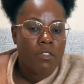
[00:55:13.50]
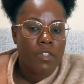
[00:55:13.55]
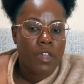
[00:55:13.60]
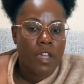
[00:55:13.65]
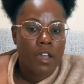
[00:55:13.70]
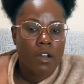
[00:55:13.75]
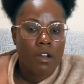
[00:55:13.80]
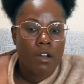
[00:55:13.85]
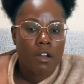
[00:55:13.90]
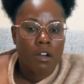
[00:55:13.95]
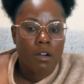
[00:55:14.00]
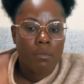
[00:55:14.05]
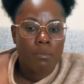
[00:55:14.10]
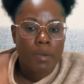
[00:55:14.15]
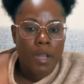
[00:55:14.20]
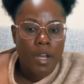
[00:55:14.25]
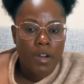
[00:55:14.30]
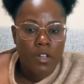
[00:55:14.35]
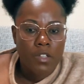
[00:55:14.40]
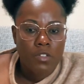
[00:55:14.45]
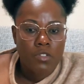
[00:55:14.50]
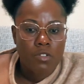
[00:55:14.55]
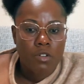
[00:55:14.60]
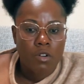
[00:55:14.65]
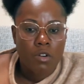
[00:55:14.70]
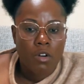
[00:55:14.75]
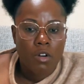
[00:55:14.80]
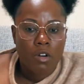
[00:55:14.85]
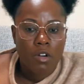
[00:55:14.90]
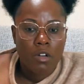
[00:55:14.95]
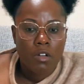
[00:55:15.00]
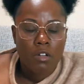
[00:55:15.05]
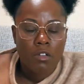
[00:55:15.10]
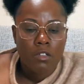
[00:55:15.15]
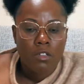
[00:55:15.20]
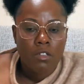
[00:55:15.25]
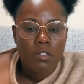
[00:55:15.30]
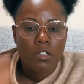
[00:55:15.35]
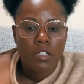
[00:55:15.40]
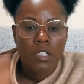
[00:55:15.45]
Their um, parents
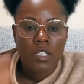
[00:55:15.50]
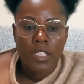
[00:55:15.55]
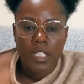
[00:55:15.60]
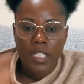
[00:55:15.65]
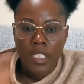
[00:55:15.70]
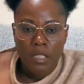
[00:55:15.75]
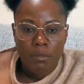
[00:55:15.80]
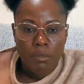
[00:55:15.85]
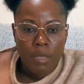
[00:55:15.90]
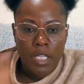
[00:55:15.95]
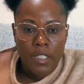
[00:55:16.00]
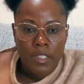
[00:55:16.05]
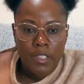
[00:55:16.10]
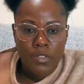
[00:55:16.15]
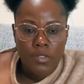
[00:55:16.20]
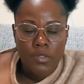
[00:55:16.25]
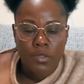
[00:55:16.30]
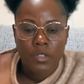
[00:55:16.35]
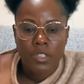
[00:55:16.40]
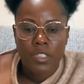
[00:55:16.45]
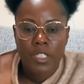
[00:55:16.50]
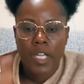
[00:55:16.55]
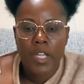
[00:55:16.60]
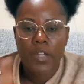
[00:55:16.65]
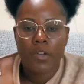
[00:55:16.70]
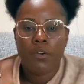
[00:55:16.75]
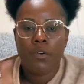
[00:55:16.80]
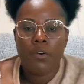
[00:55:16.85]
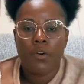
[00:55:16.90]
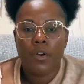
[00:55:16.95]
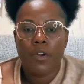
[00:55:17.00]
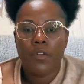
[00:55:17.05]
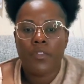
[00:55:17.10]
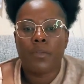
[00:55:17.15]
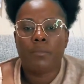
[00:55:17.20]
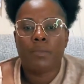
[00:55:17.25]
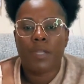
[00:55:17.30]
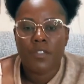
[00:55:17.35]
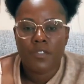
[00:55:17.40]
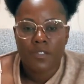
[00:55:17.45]
are needing money, so they
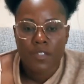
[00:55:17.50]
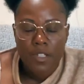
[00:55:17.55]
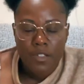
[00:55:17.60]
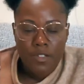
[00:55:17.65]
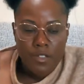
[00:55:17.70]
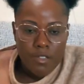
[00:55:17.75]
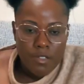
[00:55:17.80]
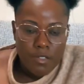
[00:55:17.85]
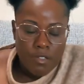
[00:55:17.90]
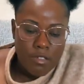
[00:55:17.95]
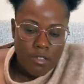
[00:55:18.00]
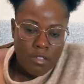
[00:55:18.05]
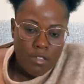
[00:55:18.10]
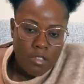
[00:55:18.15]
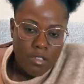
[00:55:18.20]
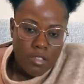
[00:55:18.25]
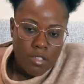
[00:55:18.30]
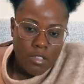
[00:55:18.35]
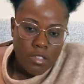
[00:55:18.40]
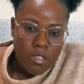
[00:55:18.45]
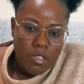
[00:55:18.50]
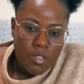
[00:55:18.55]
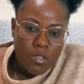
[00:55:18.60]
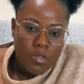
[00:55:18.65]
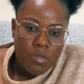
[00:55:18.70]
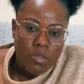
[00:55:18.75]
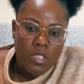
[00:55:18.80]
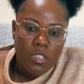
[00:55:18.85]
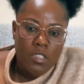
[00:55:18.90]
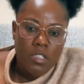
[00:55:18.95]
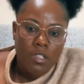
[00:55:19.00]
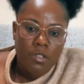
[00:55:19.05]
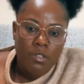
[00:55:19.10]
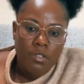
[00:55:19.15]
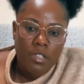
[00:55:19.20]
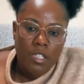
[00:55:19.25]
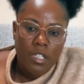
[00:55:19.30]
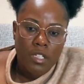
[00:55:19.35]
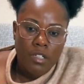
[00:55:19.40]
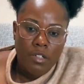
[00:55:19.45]
are the business. So these
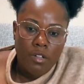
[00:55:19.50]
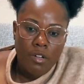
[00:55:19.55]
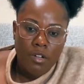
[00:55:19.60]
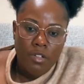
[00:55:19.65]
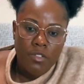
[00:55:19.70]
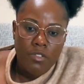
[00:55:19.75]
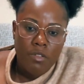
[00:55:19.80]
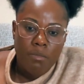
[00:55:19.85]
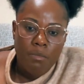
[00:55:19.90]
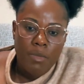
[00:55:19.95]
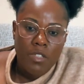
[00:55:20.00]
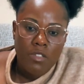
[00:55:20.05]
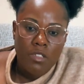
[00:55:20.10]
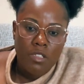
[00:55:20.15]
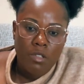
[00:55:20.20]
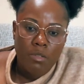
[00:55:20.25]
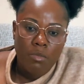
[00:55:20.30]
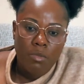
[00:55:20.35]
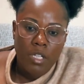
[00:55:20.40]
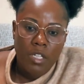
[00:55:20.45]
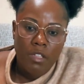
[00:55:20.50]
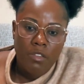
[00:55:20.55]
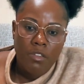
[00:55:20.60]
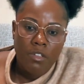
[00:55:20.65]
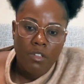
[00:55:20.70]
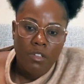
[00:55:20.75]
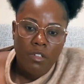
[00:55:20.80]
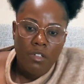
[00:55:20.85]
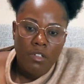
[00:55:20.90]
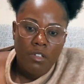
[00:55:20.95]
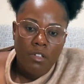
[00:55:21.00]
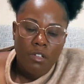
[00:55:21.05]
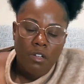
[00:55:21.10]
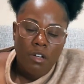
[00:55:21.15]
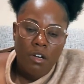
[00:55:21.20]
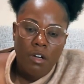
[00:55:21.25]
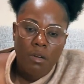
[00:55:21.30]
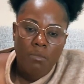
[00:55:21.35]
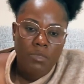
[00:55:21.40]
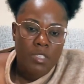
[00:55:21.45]
little girls are messing with
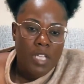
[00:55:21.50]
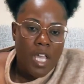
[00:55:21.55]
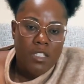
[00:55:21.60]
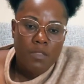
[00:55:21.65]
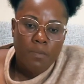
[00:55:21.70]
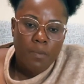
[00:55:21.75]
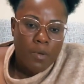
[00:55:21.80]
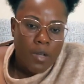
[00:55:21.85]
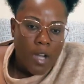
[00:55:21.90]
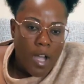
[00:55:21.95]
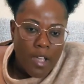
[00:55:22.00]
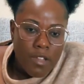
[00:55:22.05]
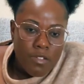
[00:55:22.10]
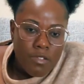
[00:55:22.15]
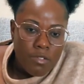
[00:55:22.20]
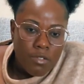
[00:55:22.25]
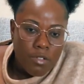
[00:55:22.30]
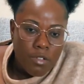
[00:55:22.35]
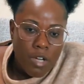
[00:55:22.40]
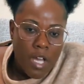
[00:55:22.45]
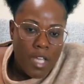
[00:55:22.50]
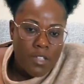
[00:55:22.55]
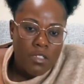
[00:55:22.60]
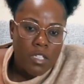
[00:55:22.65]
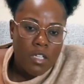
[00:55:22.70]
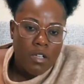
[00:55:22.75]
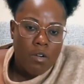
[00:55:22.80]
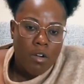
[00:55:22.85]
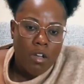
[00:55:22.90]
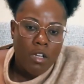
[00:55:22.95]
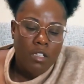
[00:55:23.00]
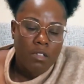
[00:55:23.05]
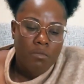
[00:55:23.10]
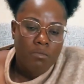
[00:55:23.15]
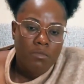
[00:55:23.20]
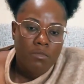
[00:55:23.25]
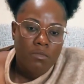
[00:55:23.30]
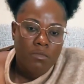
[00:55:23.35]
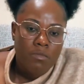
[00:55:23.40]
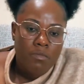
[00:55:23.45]
um, diasporas, you know, as they call
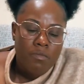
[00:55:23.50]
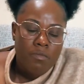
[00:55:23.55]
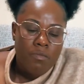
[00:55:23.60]
them.